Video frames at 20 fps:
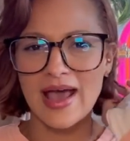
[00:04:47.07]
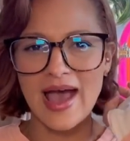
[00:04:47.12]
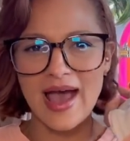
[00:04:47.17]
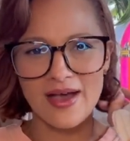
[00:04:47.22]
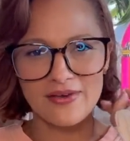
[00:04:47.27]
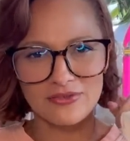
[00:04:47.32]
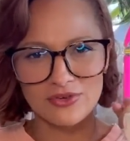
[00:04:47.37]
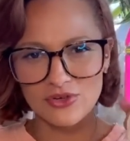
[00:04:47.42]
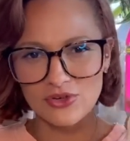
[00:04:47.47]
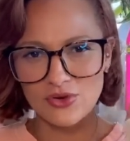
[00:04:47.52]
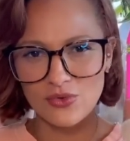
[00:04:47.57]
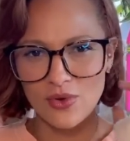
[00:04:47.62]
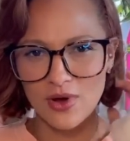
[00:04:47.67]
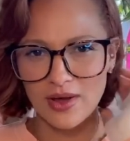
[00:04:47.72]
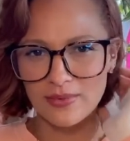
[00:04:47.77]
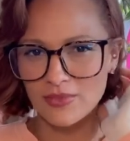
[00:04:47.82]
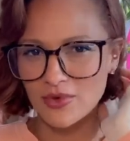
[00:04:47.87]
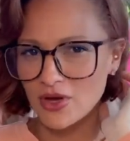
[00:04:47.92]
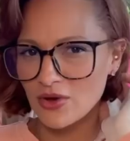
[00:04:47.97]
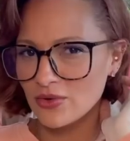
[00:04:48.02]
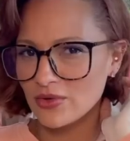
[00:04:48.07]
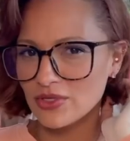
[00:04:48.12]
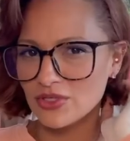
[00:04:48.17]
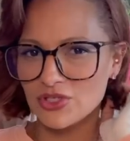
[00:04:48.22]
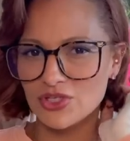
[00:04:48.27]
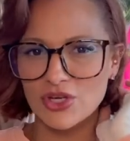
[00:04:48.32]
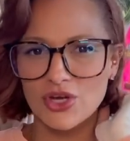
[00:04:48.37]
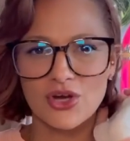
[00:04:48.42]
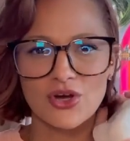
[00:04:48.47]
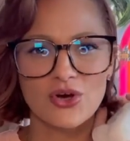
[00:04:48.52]
avenue I'm going
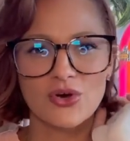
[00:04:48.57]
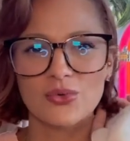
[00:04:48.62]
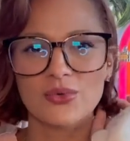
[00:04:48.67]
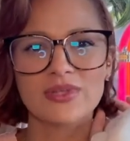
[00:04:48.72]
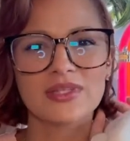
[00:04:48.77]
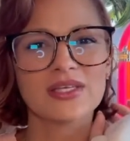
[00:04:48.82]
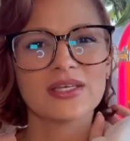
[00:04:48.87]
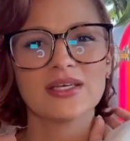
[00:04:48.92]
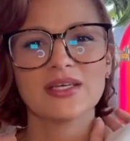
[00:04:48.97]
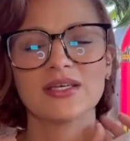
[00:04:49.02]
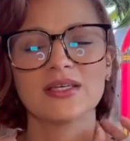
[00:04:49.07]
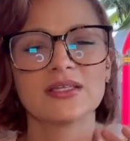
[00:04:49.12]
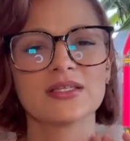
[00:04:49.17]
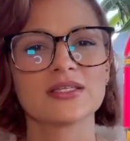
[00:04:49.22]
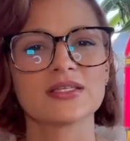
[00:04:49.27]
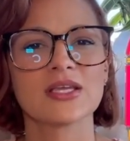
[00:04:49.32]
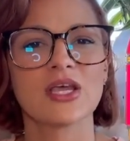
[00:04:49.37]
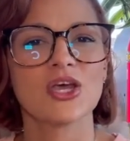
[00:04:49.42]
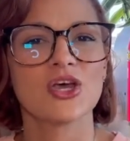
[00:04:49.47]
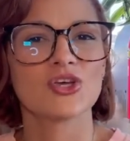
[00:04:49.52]
to go with this.